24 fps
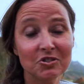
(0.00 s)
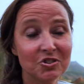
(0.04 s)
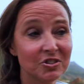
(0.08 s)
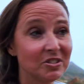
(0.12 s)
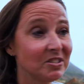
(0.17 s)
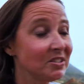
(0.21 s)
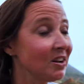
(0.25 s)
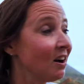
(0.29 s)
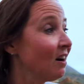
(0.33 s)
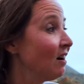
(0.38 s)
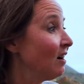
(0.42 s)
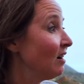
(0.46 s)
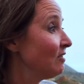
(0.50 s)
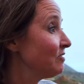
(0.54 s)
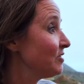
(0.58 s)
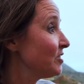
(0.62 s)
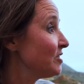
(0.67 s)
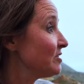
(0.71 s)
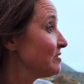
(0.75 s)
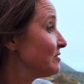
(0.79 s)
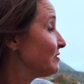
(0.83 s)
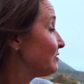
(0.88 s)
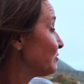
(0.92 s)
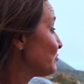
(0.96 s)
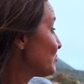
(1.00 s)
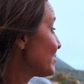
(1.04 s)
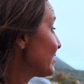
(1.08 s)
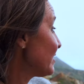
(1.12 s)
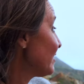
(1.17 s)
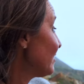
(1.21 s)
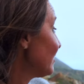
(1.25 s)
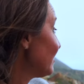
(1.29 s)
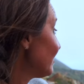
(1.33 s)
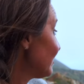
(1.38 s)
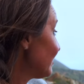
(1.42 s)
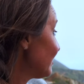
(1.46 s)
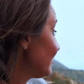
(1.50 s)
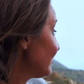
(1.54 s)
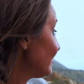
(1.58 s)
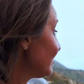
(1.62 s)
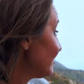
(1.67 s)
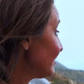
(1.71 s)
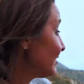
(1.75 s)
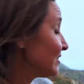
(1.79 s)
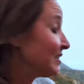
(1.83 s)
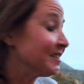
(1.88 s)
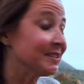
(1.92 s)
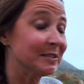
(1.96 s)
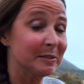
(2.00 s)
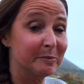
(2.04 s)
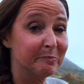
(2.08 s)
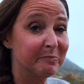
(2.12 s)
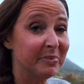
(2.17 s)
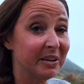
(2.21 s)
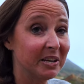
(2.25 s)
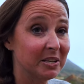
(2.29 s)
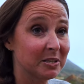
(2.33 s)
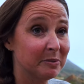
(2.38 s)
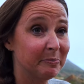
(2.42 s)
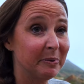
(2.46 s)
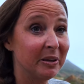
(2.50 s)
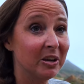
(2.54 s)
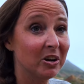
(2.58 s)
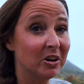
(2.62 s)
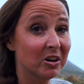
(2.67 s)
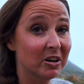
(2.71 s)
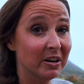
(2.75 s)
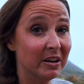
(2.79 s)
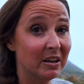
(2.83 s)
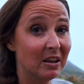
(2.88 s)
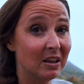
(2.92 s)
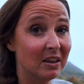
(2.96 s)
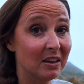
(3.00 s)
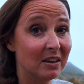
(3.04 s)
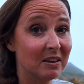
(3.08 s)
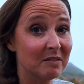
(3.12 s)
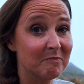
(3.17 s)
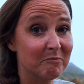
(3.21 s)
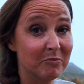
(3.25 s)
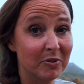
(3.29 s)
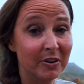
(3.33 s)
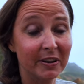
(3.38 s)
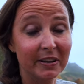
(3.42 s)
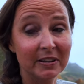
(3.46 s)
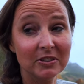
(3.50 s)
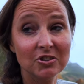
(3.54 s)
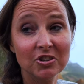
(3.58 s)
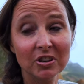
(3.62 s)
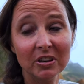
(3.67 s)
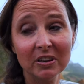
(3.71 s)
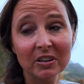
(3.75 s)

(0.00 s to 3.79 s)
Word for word: just off of where this Bixby Creek Bridge